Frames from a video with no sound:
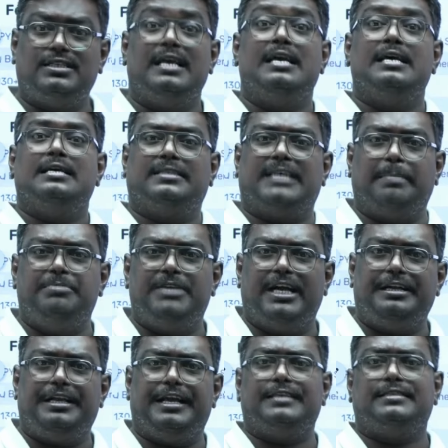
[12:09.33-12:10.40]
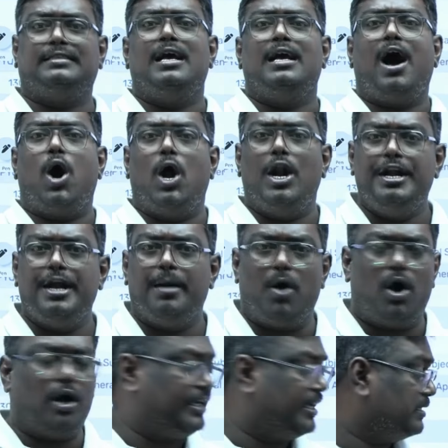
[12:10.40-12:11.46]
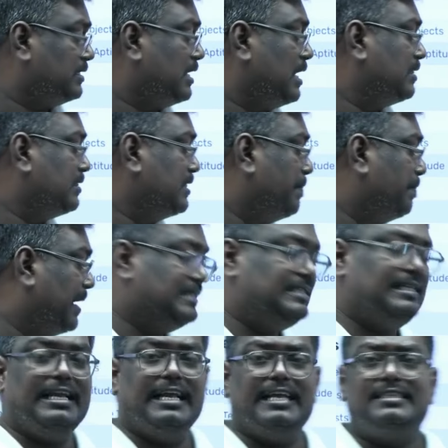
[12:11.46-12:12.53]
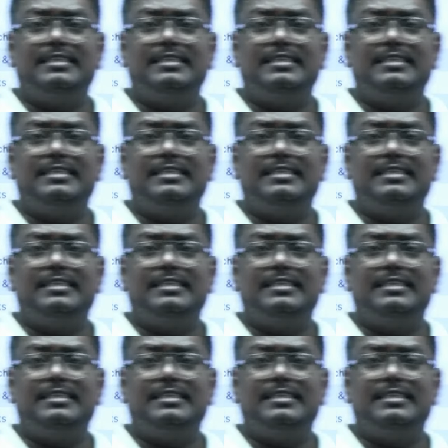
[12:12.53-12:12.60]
subject test, All India mock test, the pricing is